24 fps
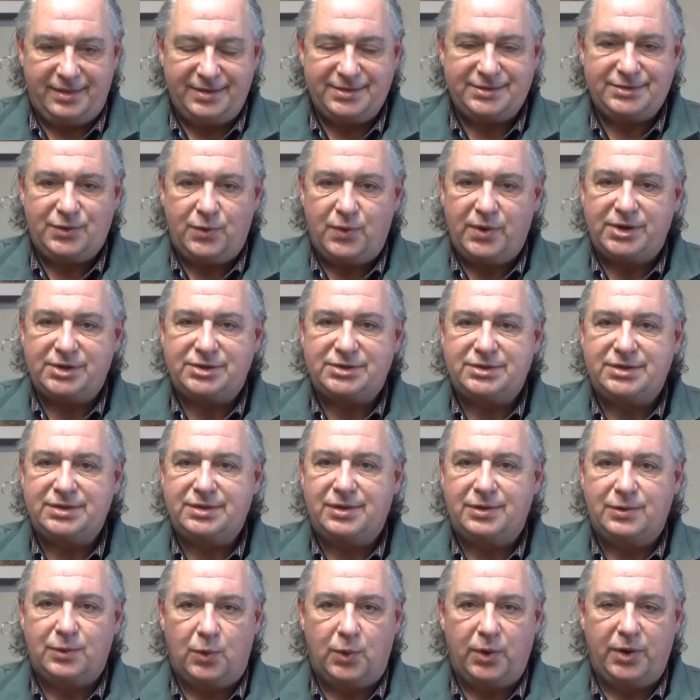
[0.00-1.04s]
question
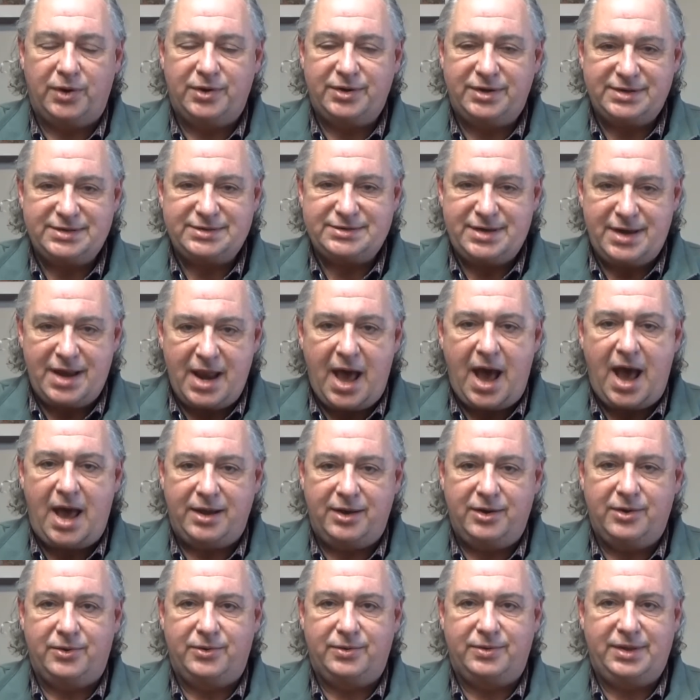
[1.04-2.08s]
the lawyer does not
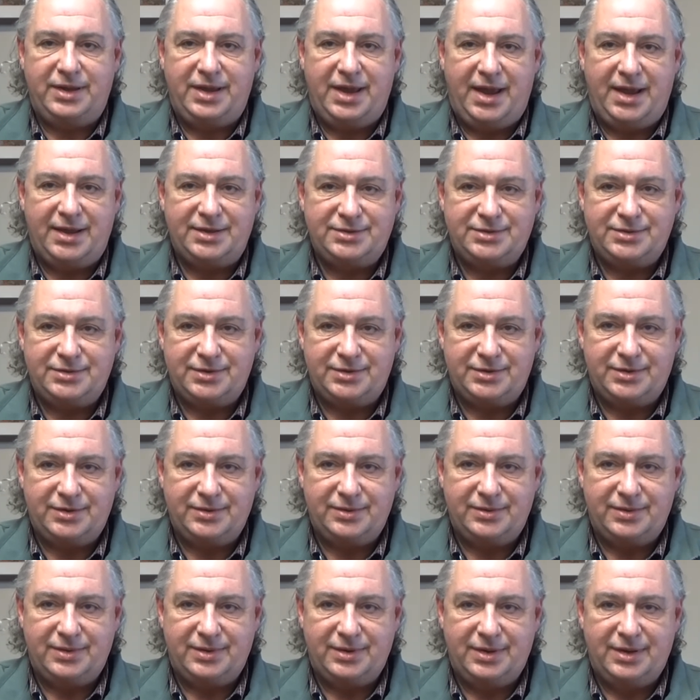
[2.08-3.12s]
know the answer to,
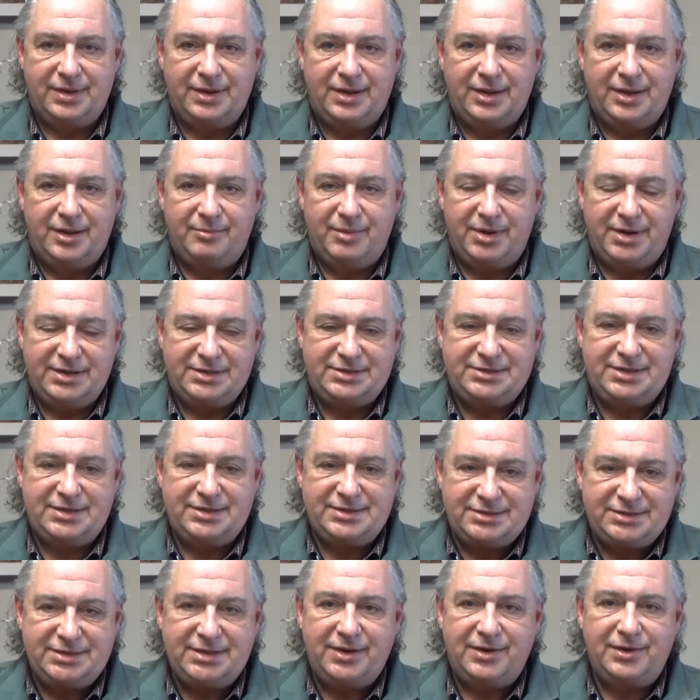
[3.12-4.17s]
but is
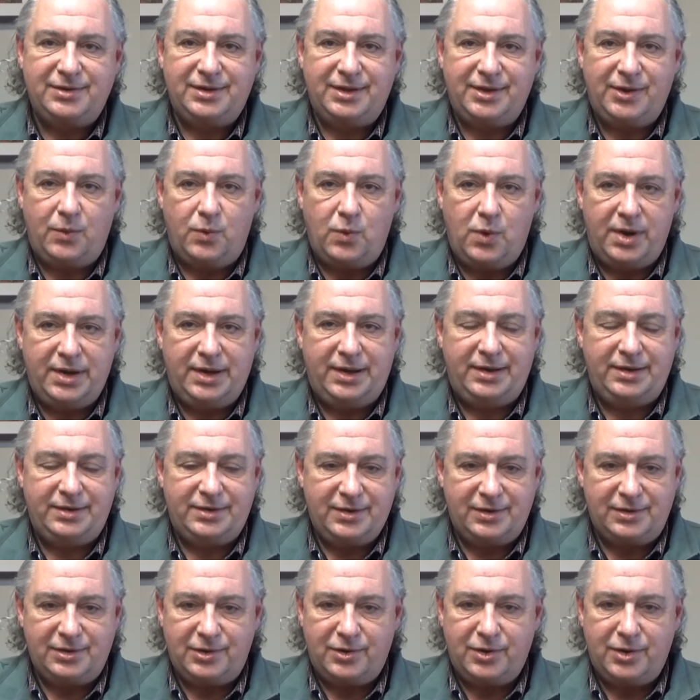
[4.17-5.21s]
sincerely wanting
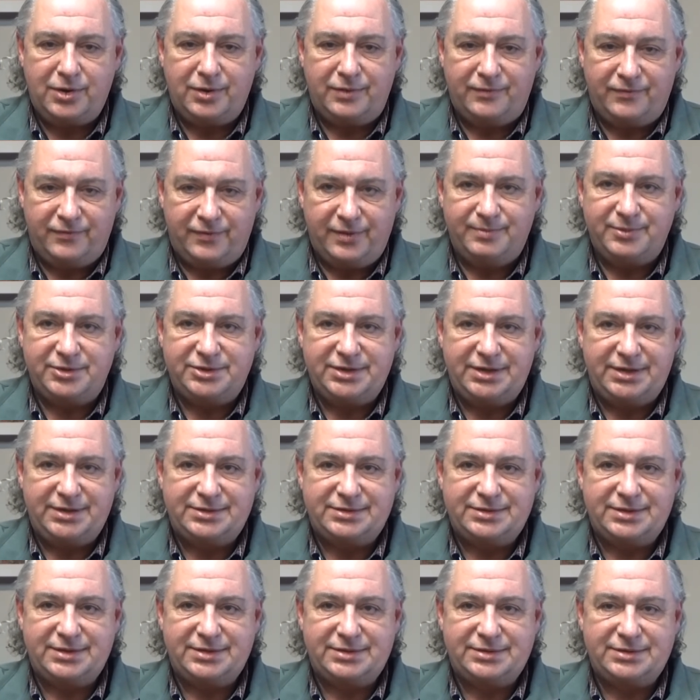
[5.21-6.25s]
to learn from
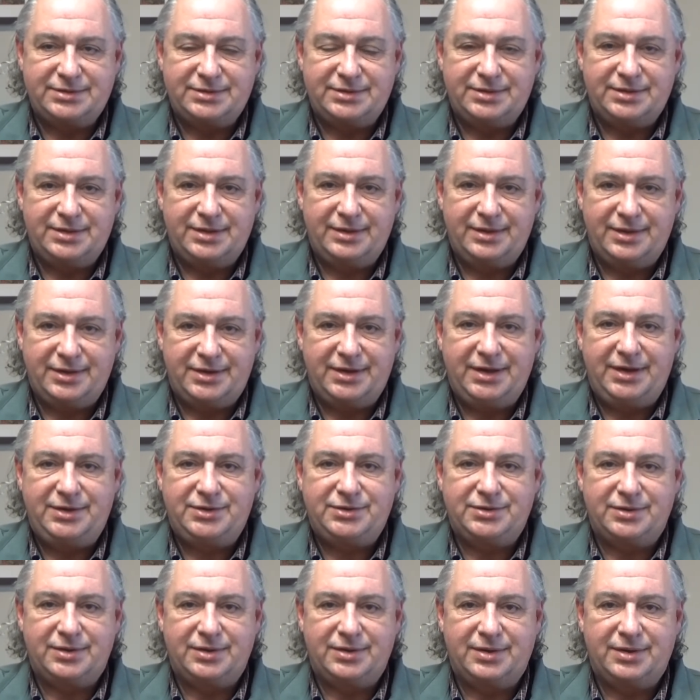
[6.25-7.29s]
Jesus, the
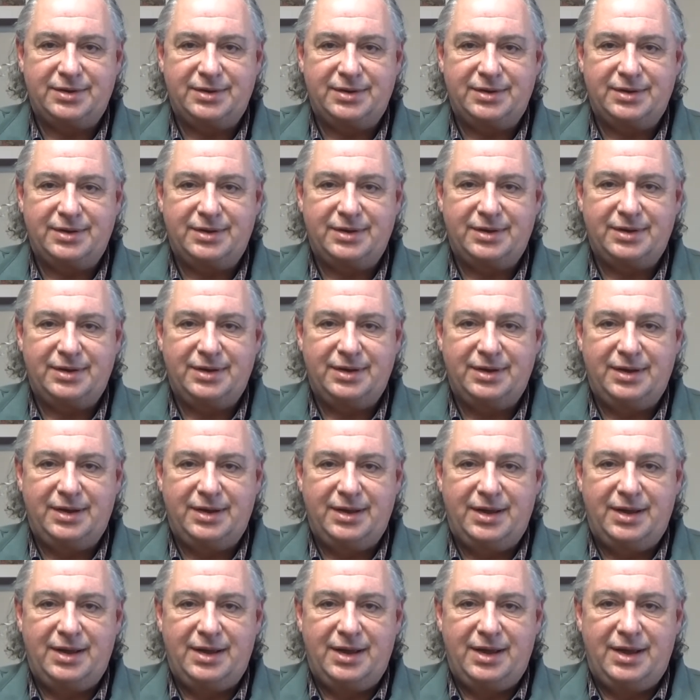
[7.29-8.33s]
teacher.
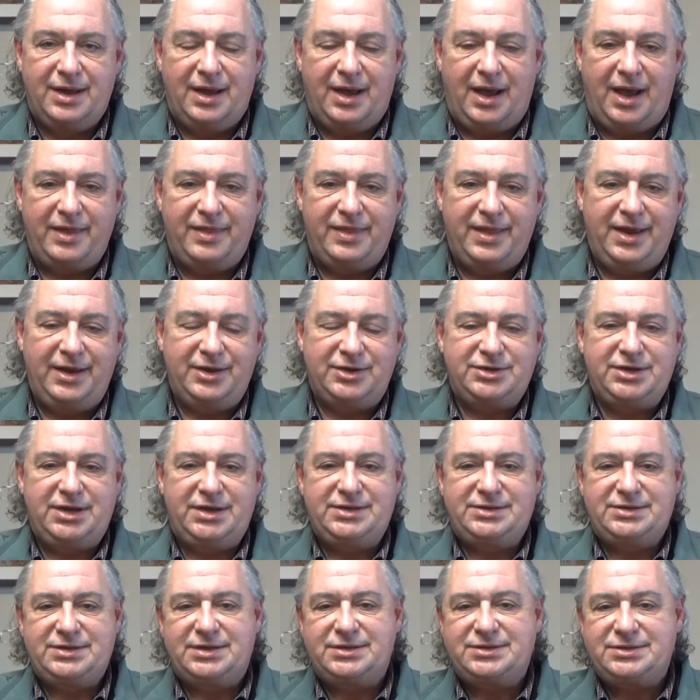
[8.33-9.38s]
I think
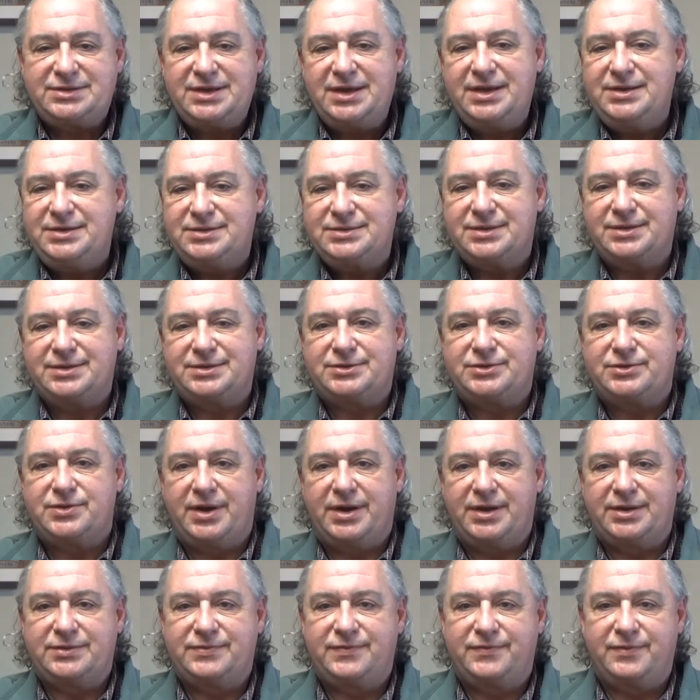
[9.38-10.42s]
Jesus sees this
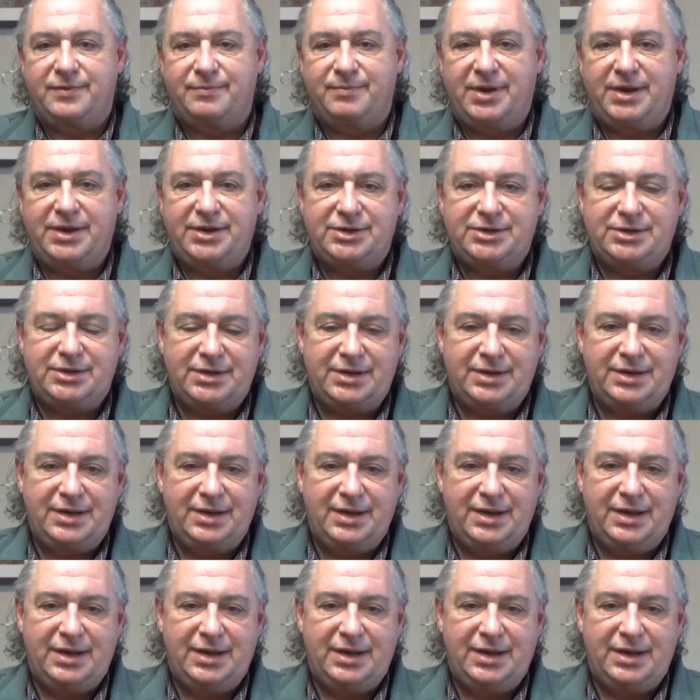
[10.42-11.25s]
transformation,